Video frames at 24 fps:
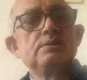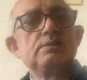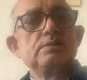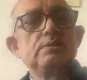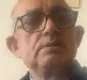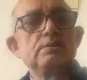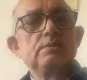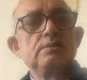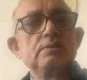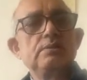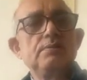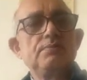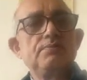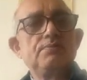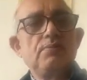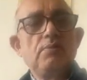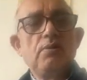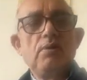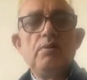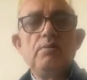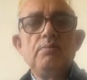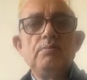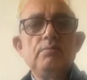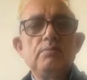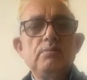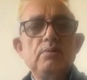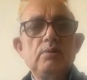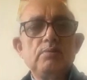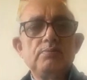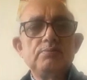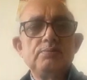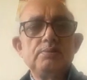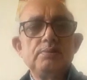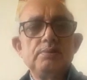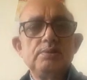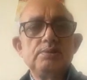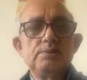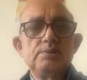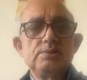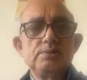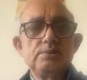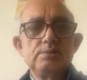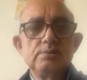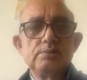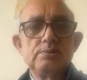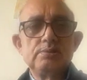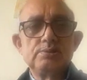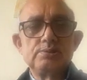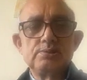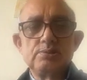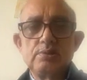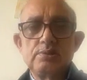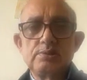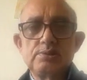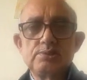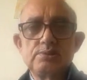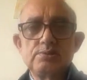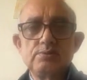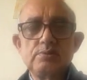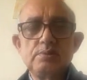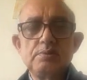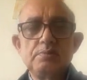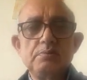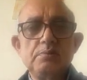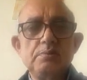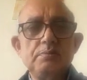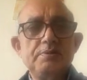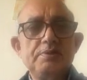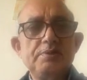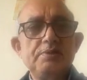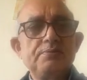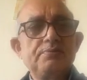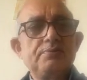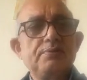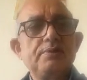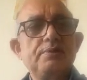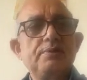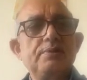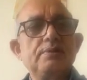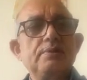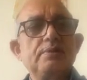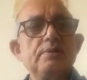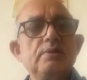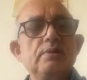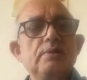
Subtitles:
the form of these short story will be different.